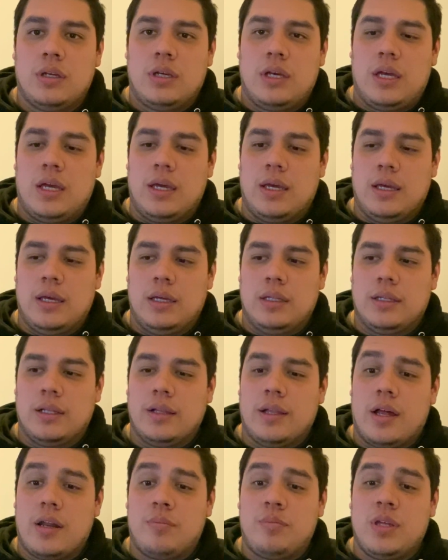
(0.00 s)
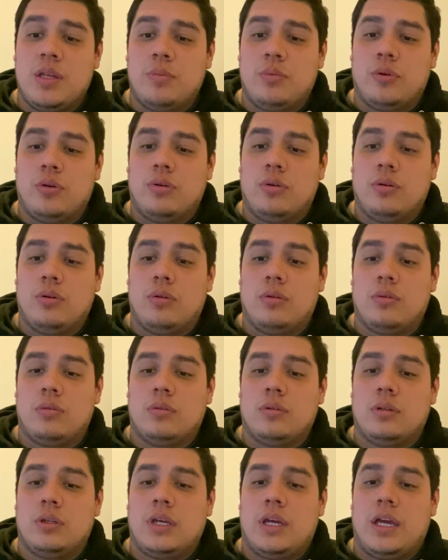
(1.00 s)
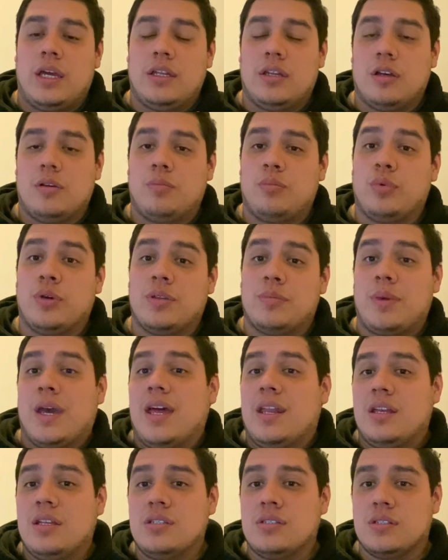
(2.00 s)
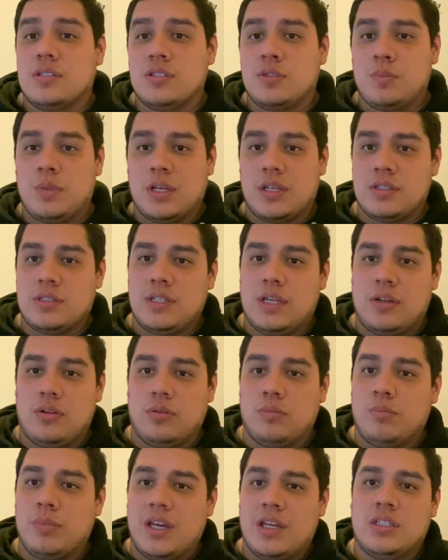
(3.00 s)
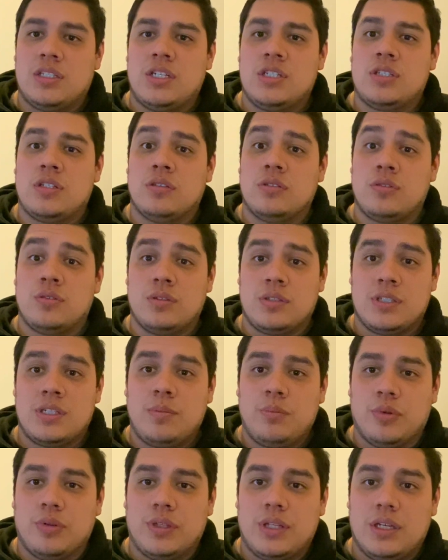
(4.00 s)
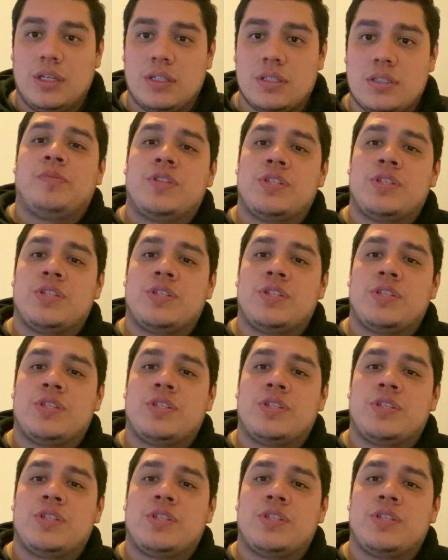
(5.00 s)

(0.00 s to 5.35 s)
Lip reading: And a lot of people end up with bad engines because they don't pay attention to the simple things.